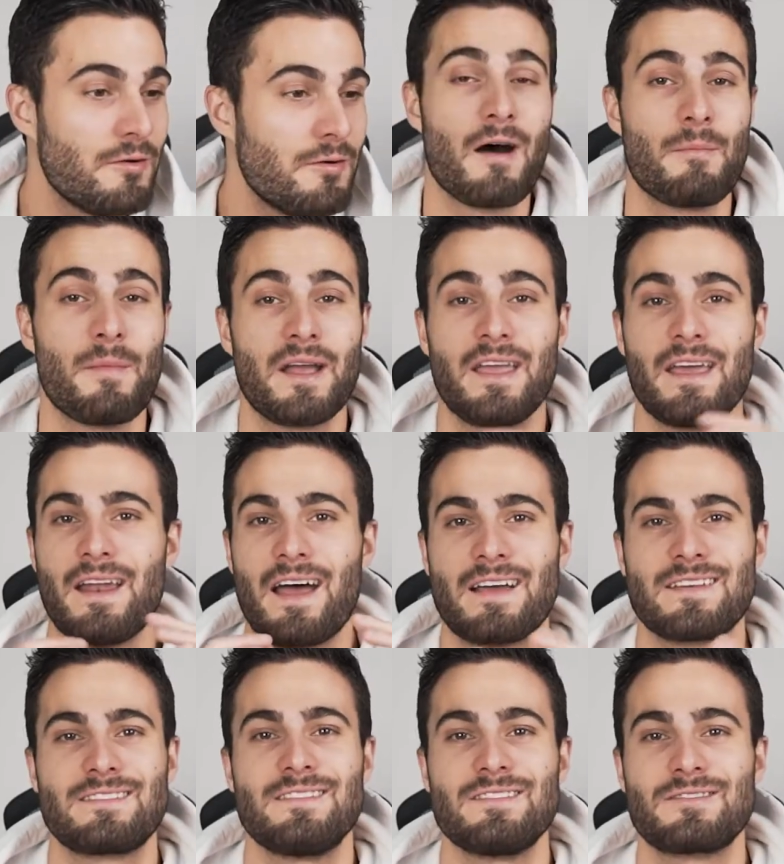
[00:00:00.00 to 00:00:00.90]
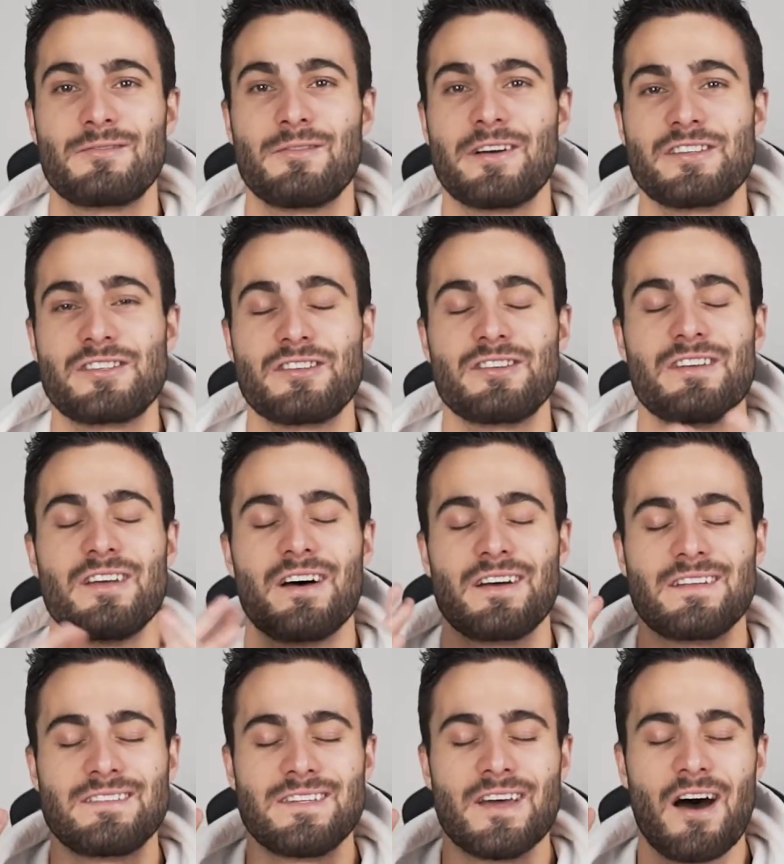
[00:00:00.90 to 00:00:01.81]
I get asked this question
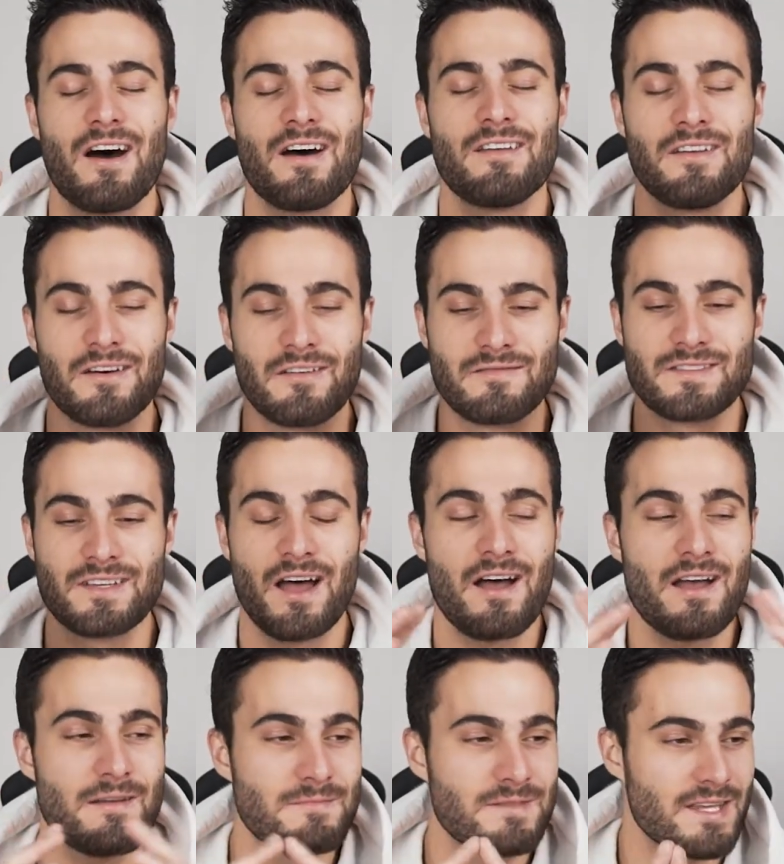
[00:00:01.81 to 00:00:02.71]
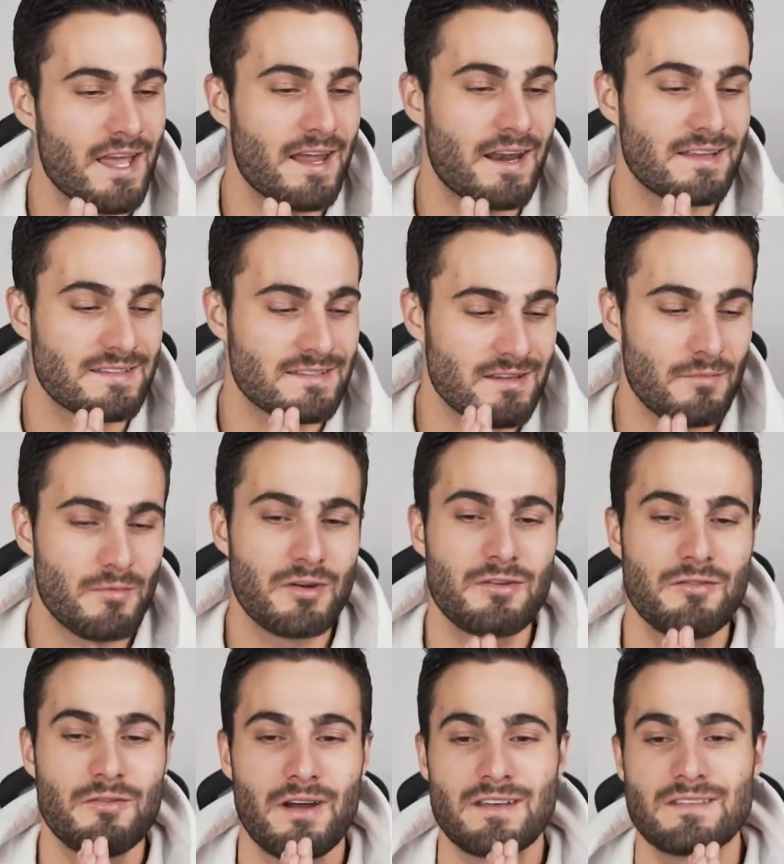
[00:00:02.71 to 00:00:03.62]
a ton of times, and as someone
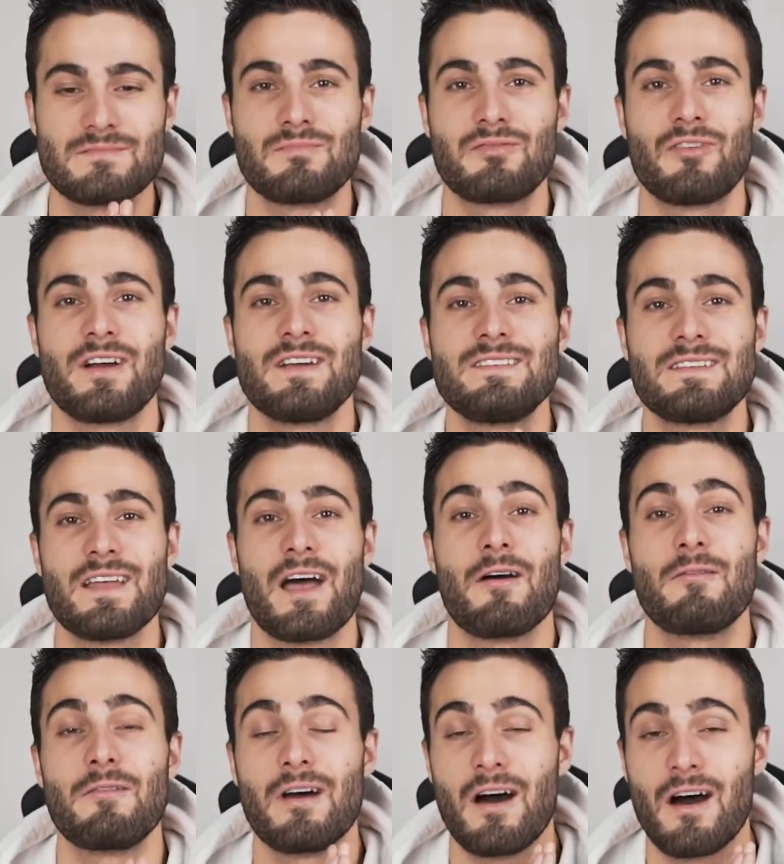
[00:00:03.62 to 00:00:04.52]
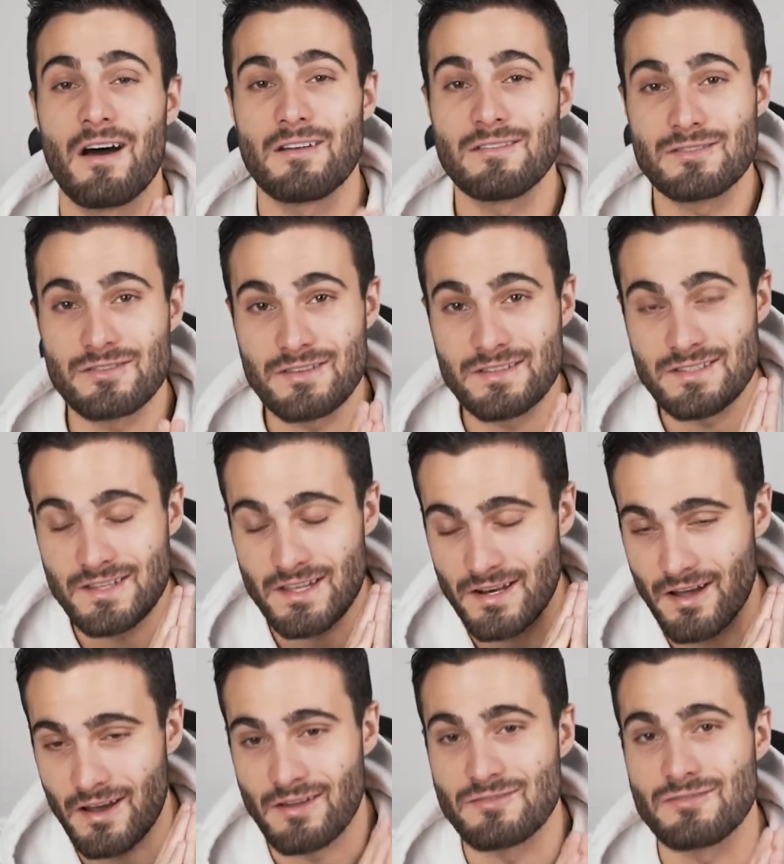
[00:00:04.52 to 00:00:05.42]
who has priced out hundreds
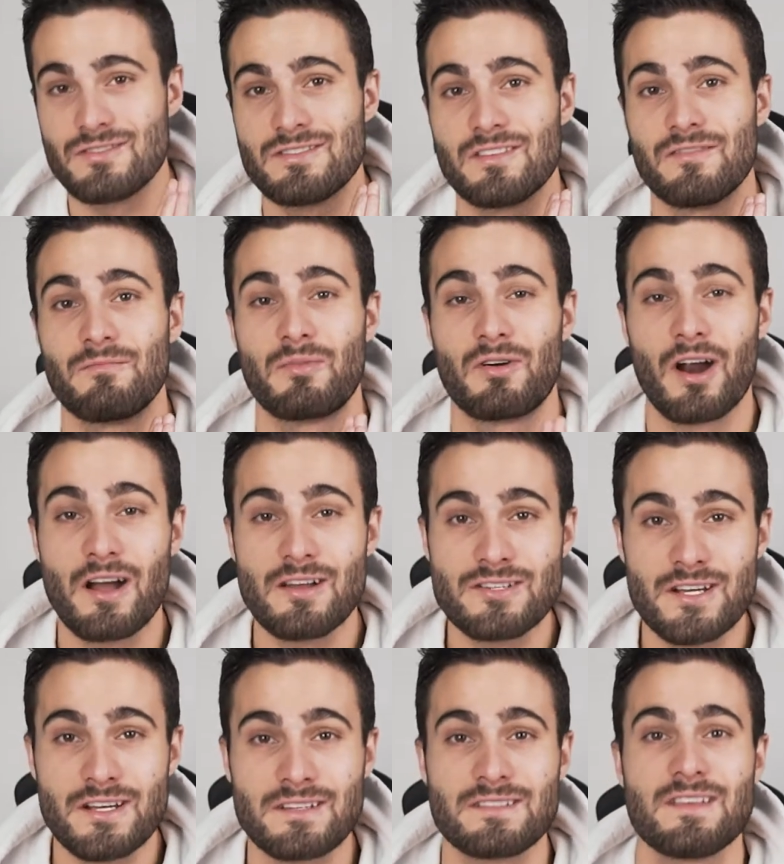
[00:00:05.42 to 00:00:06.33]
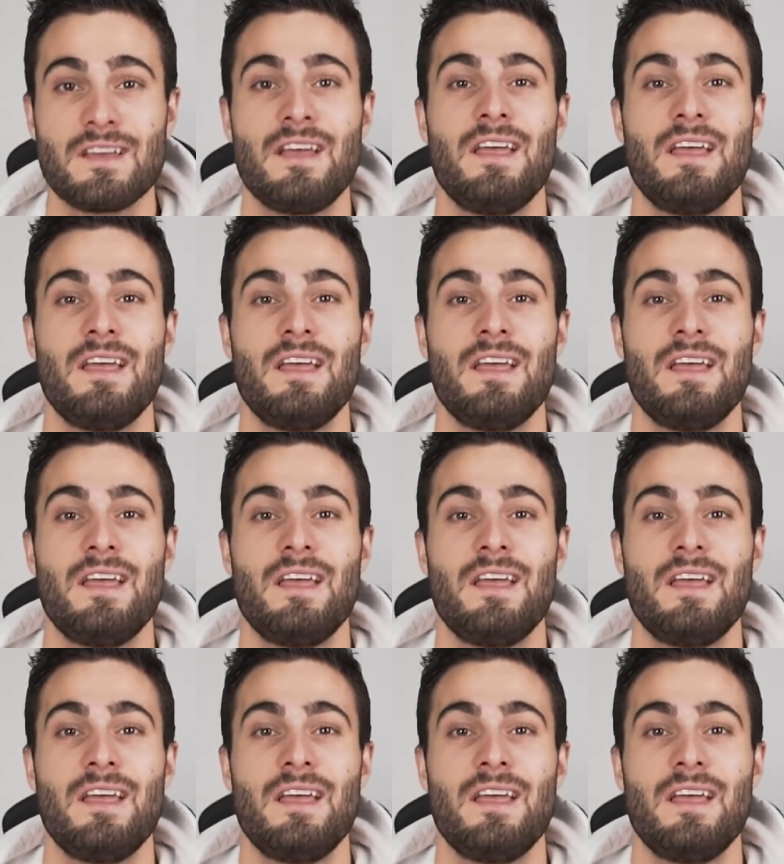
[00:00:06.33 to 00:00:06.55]
and hundreds of projects